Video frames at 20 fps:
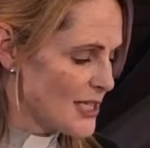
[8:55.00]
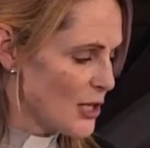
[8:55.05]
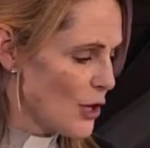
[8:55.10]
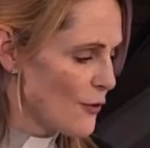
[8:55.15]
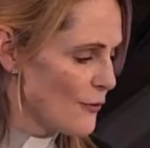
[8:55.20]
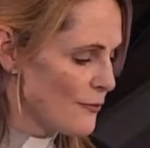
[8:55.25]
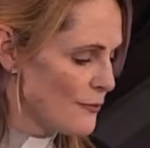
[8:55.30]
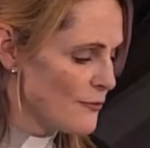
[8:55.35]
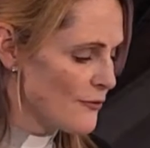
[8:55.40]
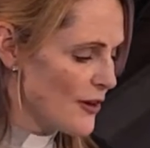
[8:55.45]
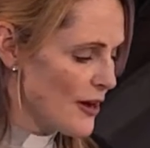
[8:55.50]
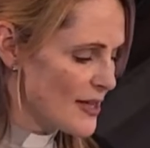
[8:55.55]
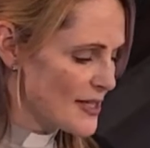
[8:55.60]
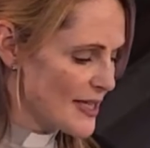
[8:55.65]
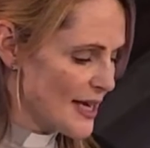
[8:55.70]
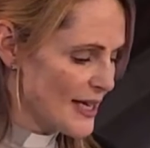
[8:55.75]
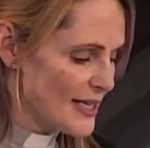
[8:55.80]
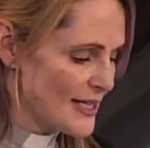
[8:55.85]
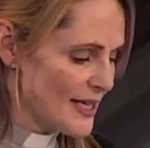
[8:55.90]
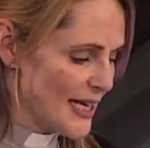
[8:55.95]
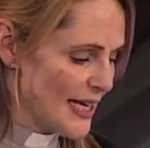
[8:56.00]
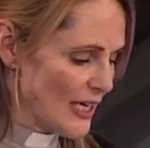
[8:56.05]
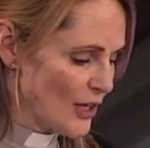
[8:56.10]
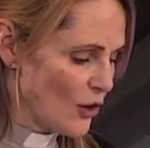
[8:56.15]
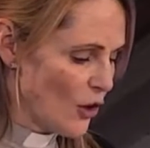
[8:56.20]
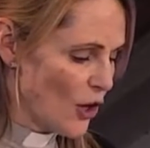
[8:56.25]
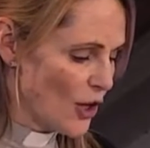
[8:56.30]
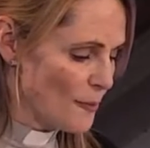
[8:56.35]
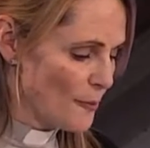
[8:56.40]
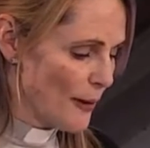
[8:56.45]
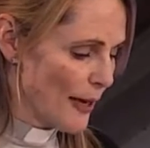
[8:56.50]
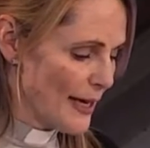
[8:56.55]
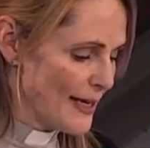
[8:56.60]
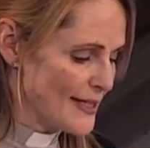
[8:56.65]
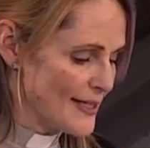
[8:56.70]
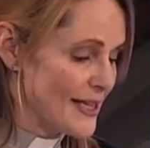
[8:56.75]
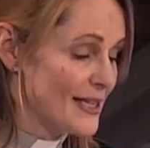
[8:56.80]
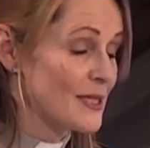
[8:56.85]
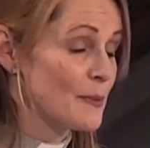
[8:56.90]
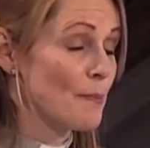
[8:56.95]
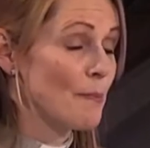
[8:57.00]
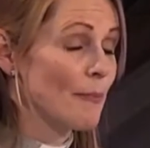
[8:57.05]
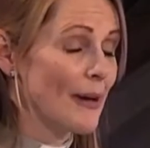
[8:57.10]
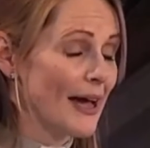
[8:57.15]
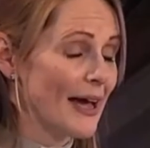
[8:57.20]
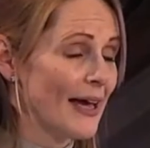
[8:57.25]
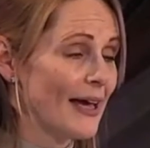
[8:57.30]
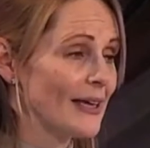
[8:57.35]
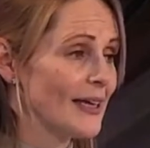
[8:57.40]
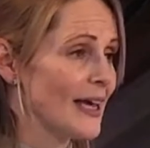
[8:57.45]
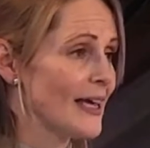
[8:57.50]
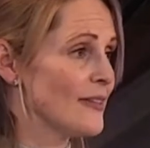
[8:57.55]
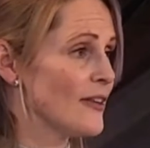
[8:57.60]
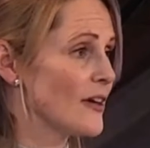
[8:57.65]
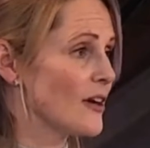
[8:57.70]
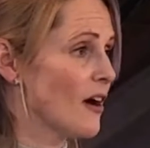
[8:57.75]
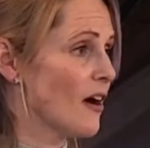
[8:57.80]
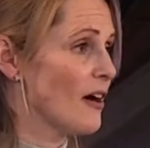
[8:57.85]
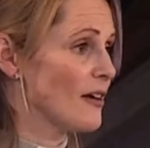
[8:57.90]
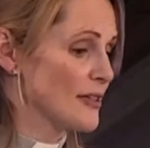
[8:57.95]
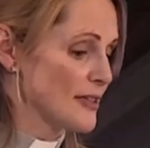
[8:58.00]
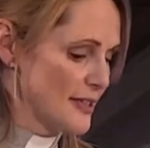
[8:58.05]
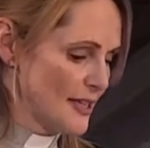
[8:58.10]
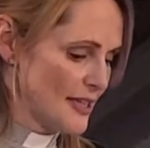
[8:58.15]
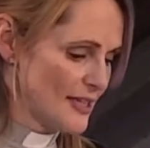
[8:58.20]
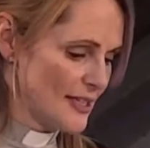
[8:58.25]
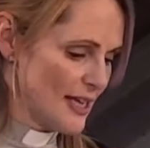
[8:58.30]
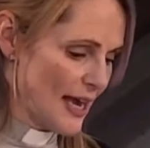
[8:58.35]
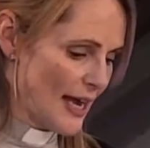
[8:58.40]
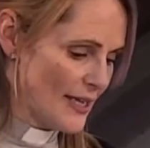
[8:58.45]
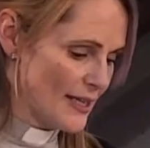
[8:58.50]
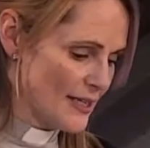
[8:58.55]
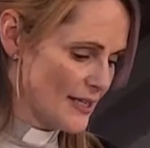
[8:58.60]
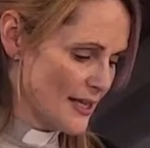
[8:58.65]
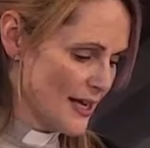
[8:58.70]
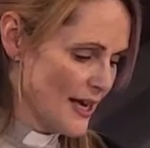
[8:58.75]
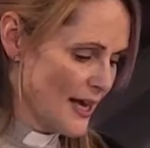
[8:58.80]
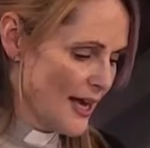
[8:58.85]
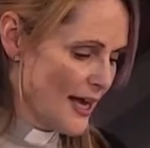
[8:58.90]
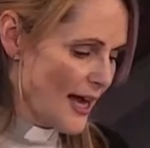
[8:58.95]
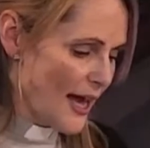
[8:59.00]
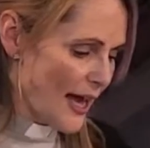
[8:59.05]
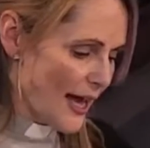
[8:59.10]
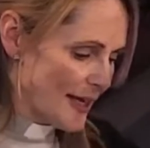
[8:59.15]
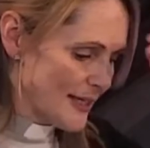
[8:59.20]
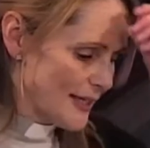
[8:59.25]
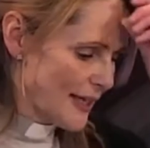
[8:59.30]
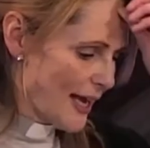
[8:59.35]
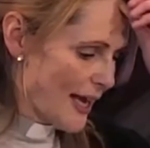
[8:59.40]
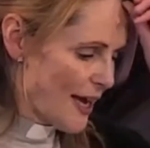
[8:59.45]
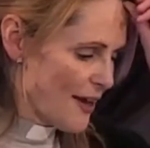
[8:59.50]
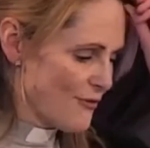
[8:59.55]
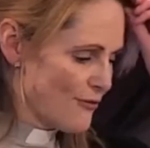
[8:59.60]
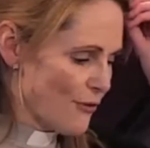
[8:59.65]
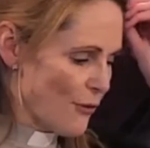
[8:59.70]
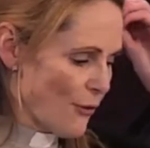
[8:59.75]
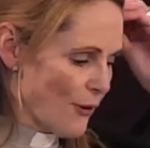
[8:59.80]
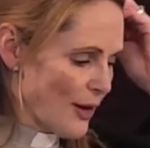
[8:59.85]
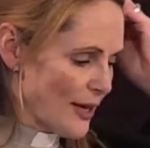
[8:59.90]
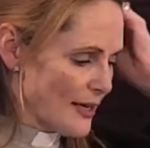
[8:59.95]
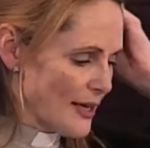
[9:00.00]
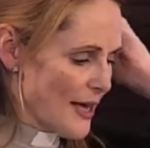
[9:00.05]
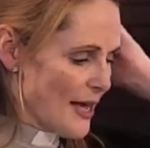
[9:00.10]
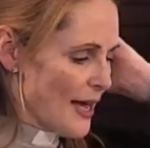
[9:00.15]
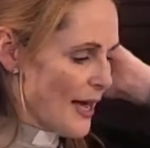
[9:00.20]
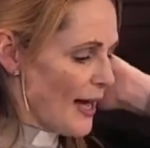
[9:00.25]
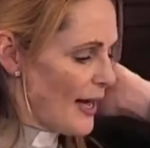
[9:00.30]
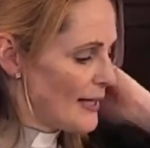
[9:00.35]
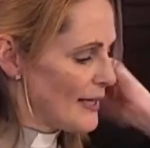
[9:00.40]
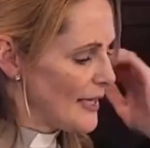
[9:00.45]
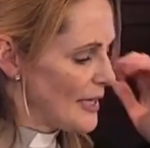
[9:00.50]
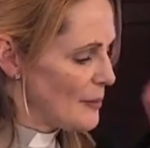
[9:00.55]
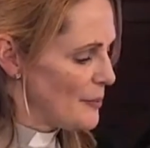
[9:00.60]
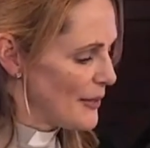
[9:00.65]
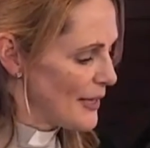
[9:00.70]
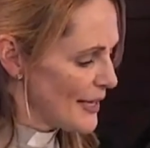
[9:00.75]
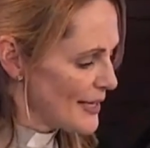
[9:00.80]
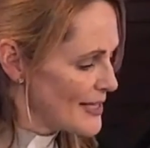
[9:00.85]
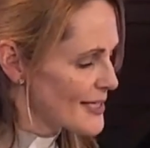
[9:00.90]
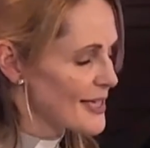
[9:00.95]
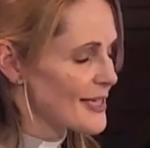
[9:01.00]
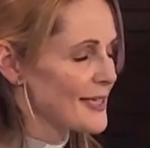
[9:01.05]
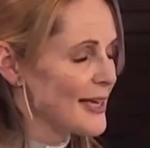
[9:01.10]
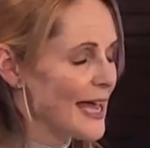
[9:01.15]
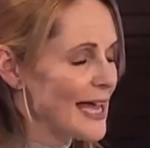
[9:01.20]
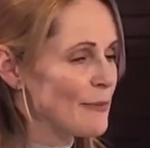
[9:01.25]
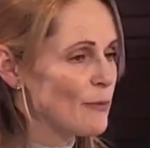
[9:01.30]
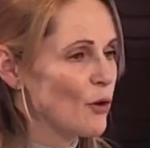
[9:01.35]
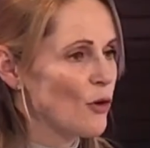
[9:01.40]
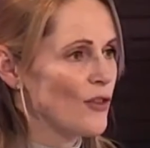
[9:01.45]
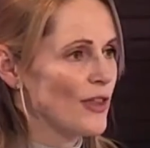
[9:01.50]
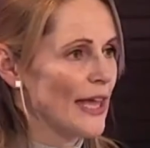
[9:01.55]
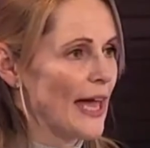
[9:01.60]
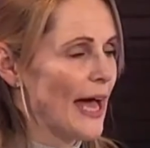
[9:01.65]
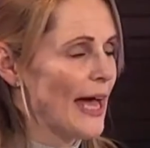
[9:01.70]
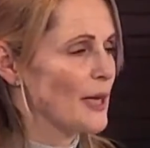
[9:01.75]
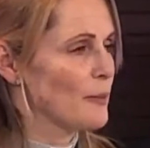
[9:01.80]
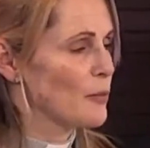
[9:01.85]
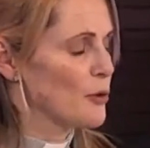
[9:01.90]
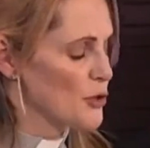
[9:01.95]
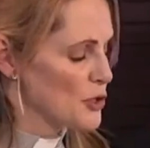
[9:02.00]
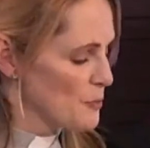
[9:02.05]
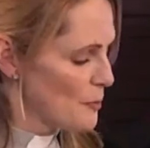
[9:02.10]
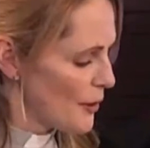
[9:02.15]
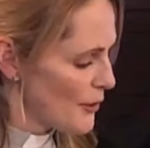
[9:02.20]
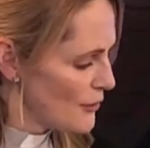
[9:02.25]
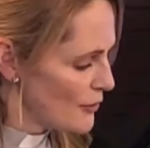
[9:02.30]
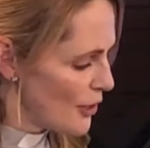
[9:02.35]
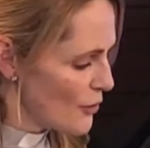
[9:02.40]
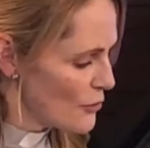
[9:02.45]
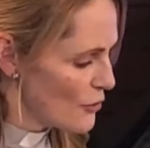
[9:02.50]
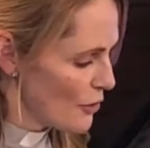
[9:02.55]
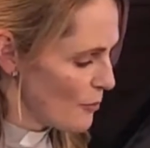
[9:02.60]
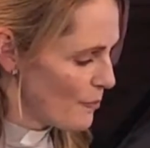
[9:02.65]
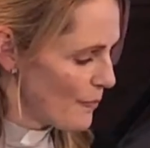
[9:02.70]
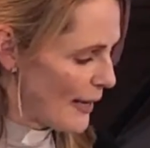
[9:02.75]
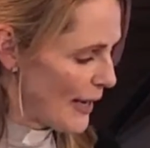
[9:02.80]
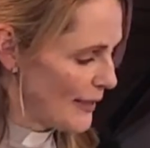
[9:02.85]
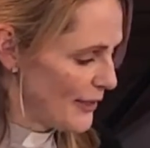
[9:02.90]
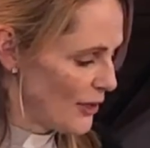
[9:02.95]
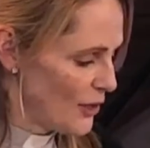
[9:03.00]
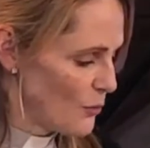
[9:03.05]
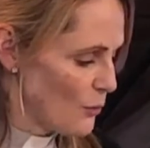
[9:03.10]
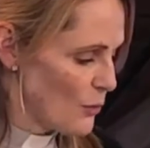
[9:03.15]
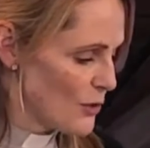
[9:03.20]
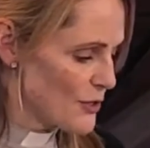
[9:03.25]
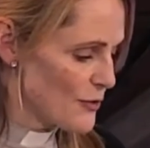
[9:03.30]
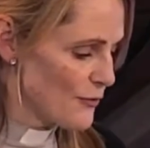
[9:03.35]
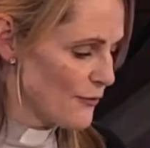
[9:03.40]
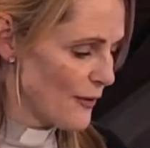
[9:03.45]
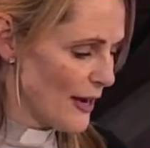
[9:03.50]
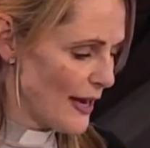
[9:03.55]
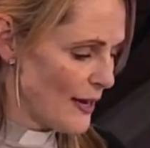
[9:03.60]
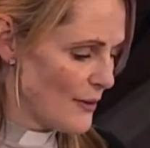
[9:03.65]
And so from verse 18, God places man in the garden to tend and care for it. And he begins to name all the animals, but no companion was